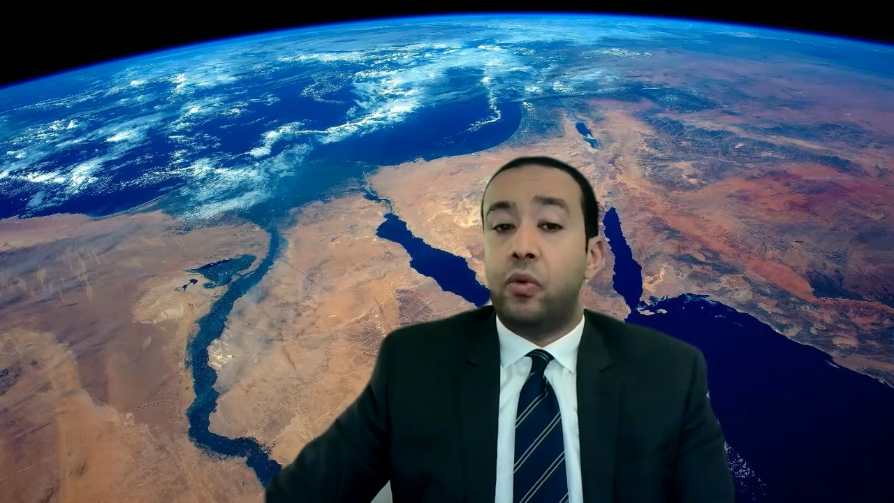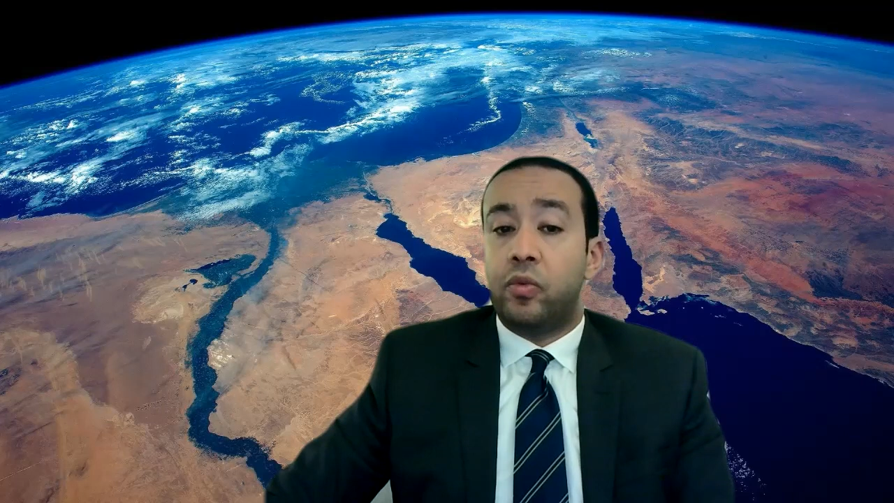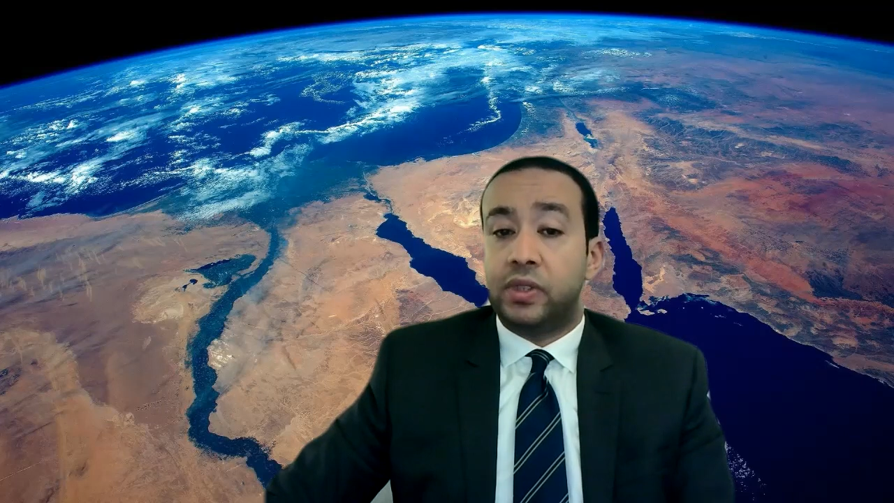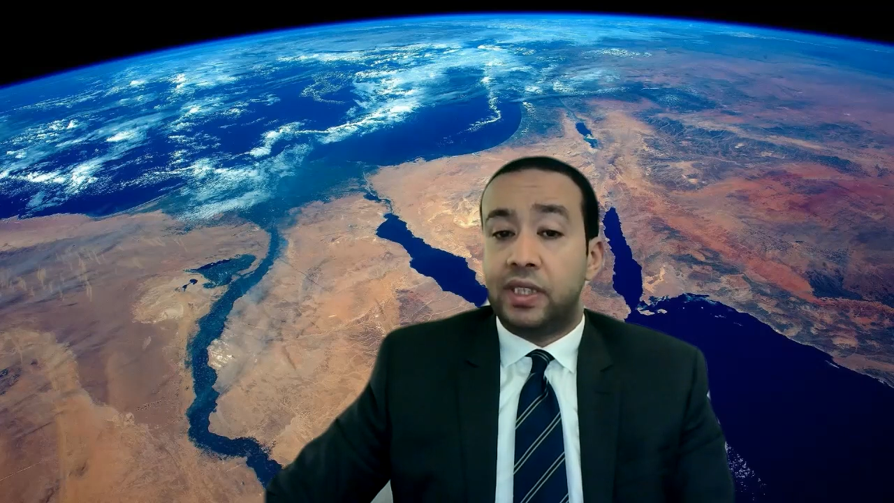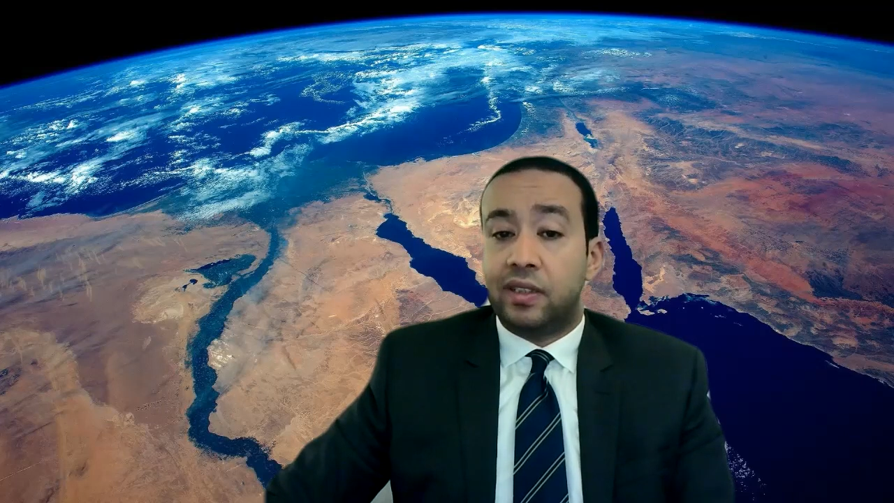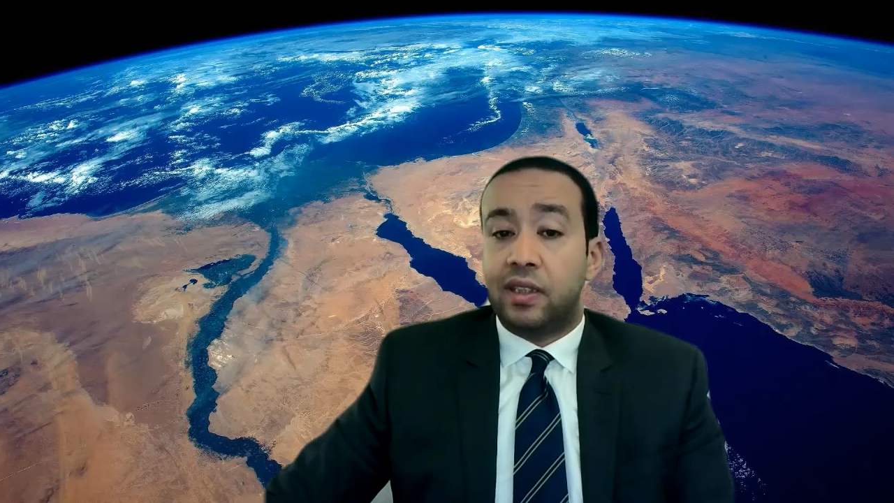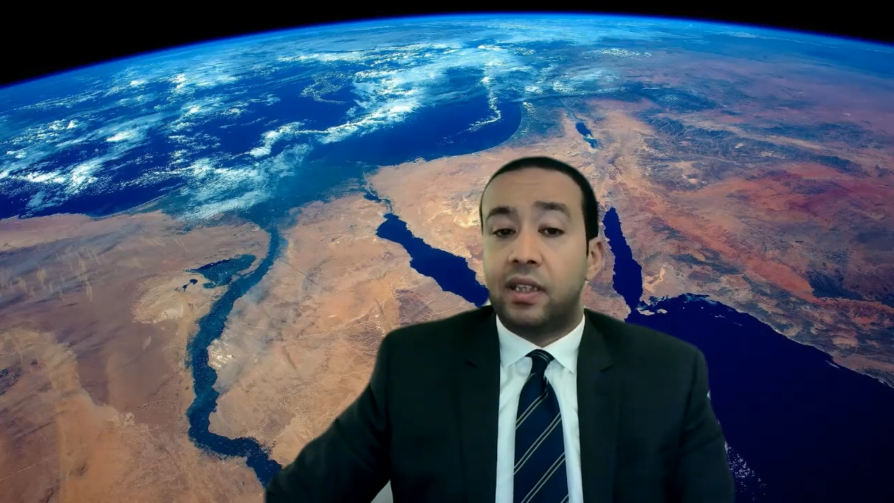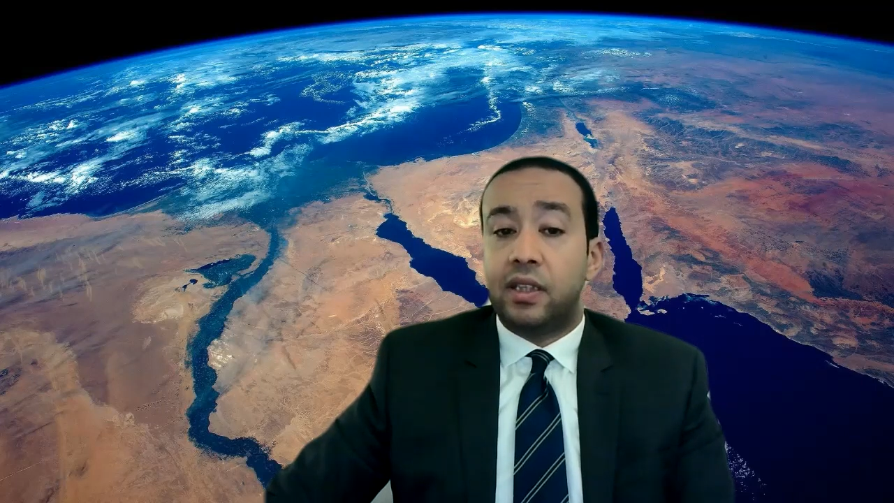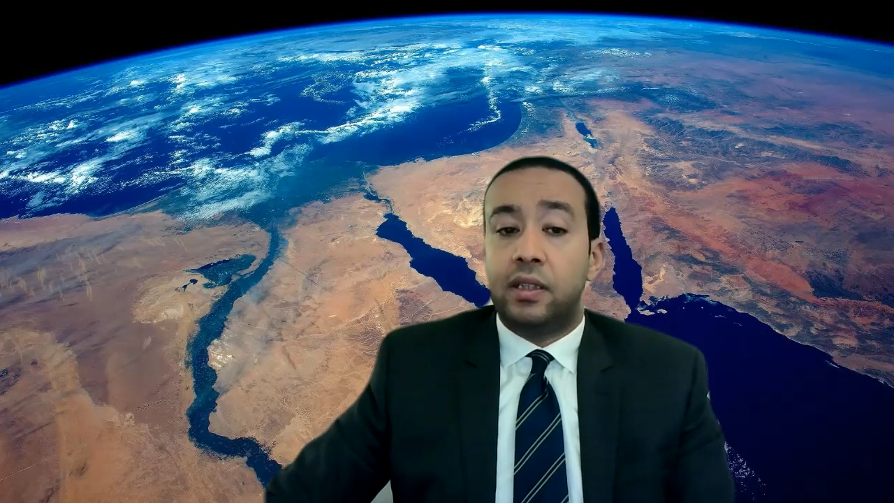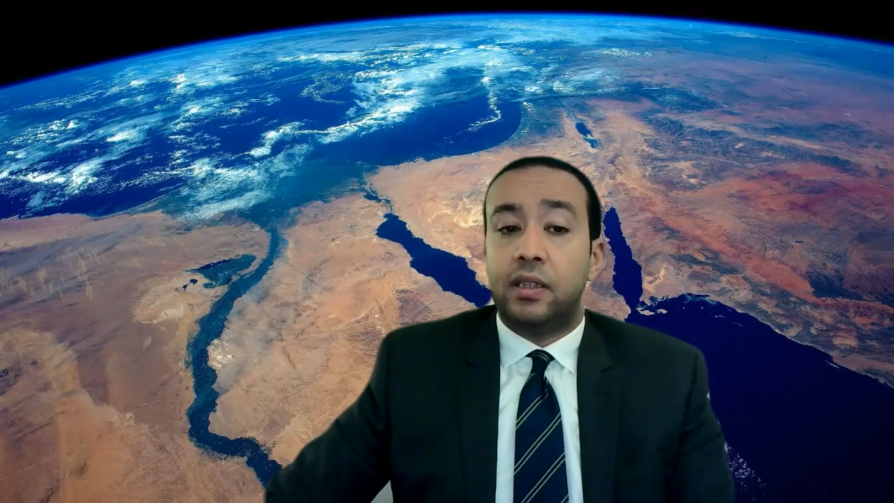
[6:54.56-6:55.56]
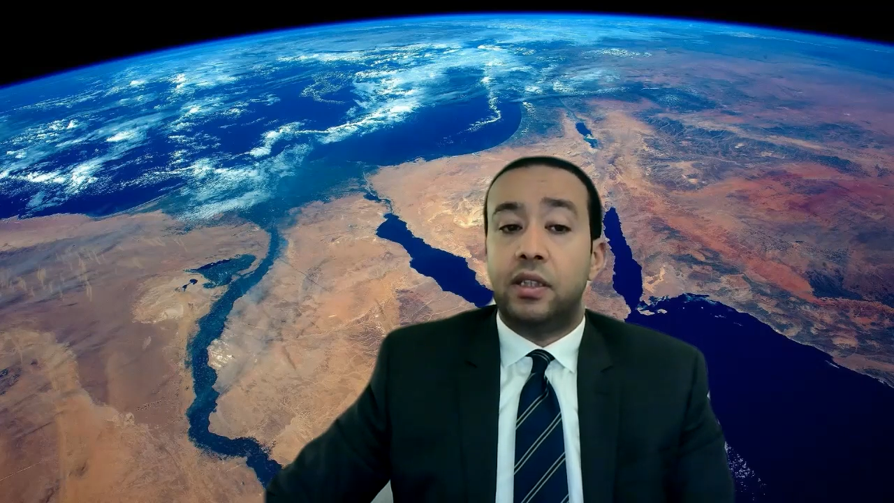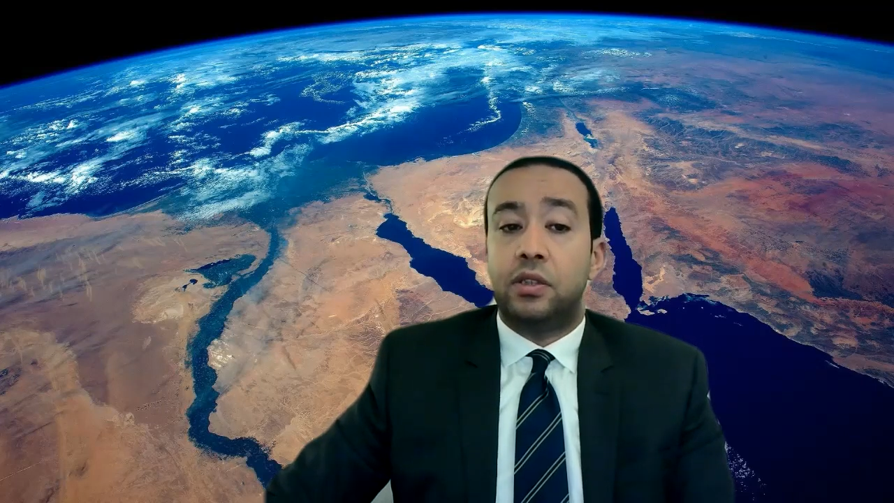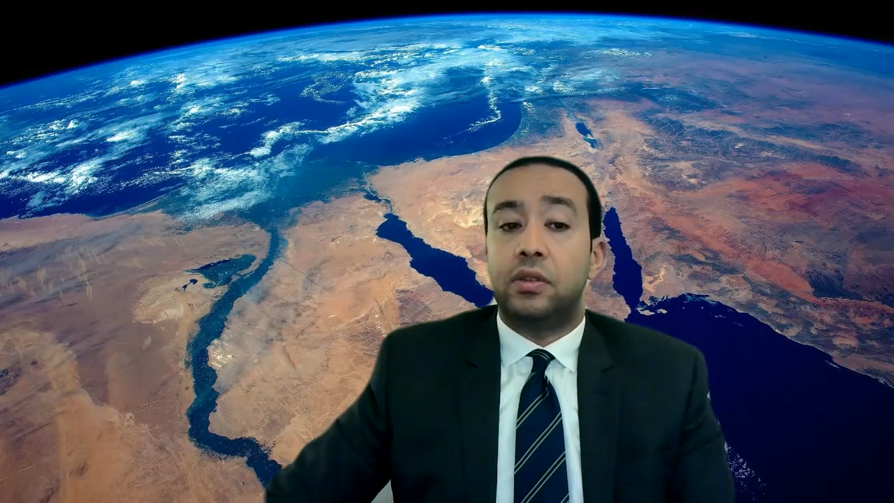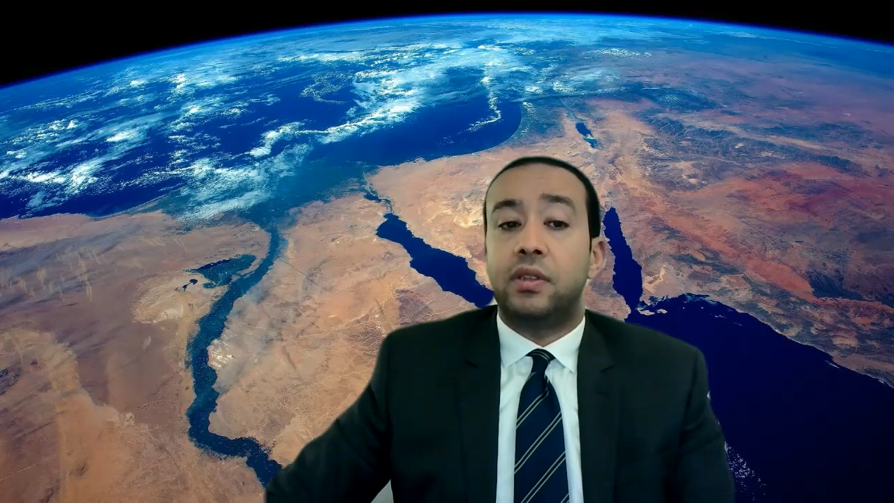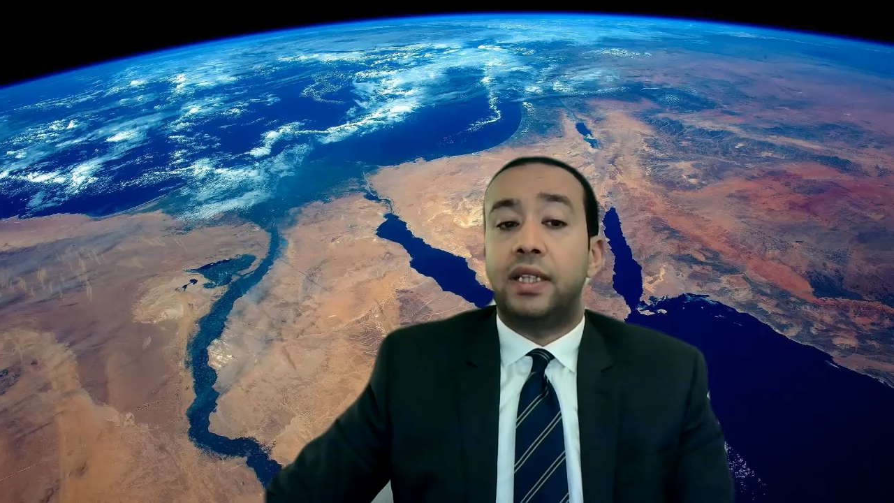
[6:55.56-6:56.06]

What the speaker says: We recently issued